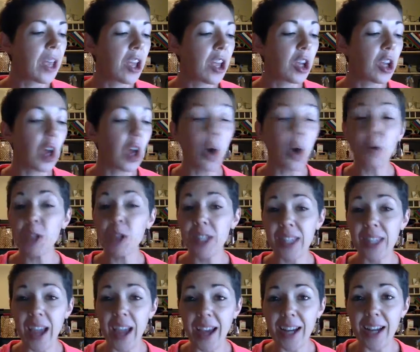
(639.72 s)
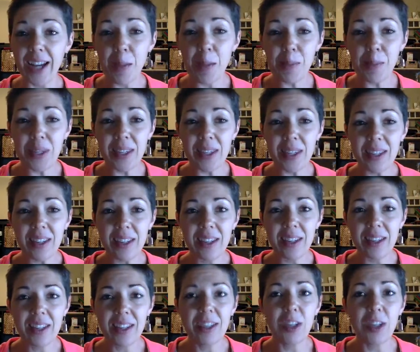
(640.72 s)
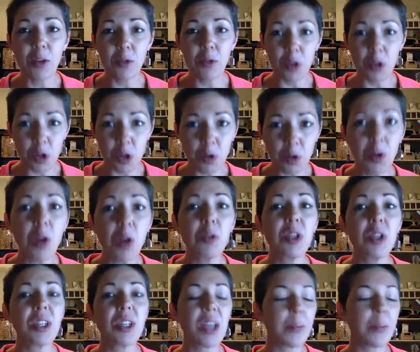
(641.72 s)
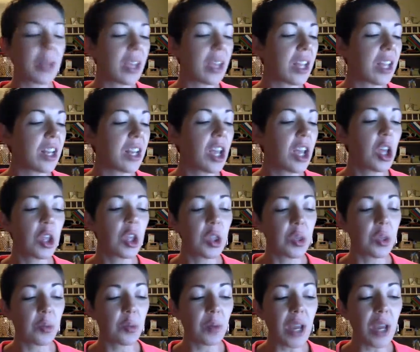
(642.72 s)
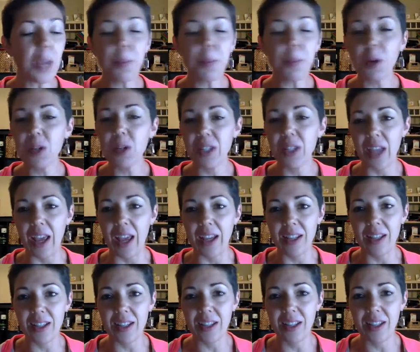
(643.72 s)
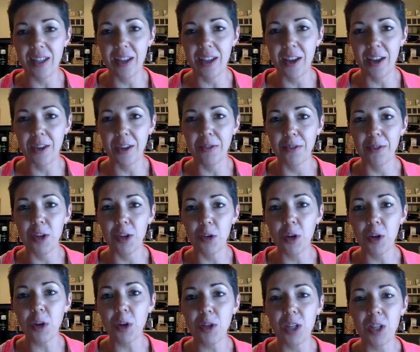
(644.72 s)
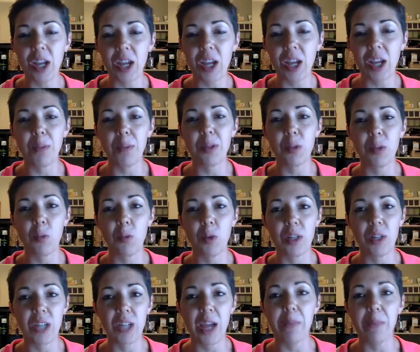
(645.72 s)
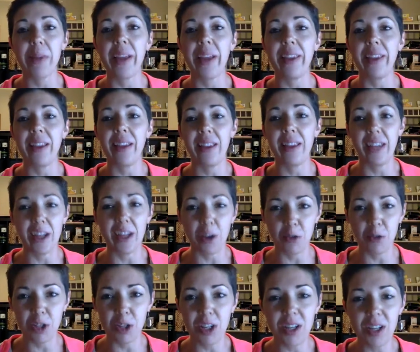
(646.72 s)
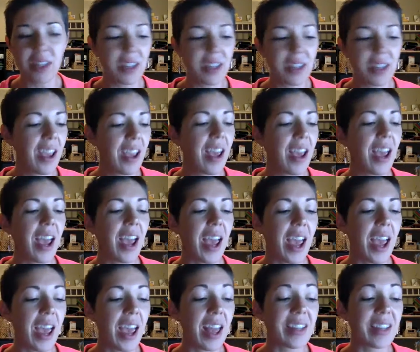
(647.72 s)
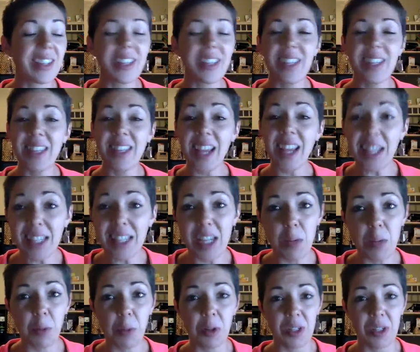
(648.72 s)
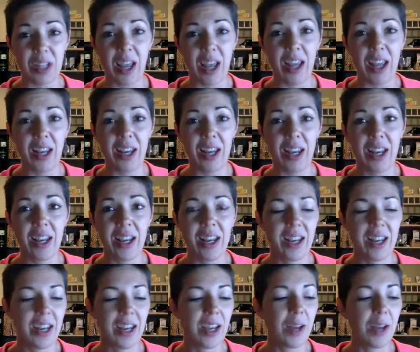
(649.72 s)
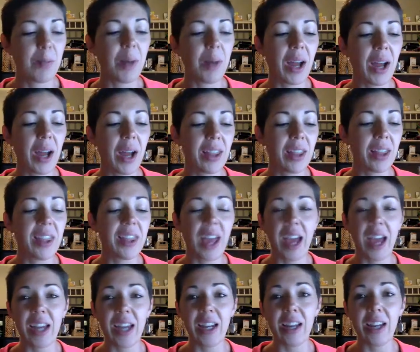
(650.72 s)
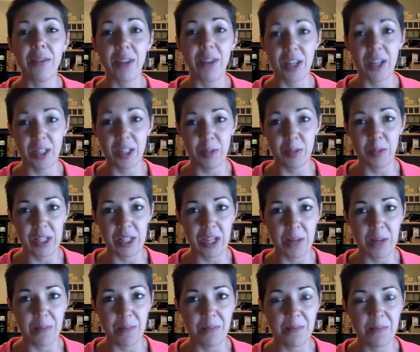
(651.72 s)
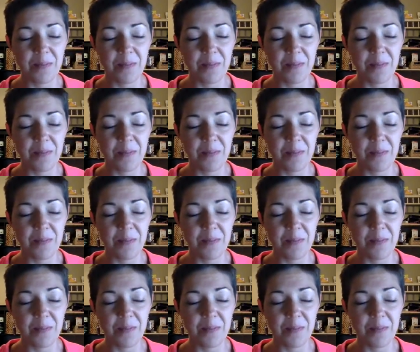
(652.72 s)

Coach signups, so new coaches coming in, 3% of new coach signups were done by the elite coaches and 60% by that advancement team.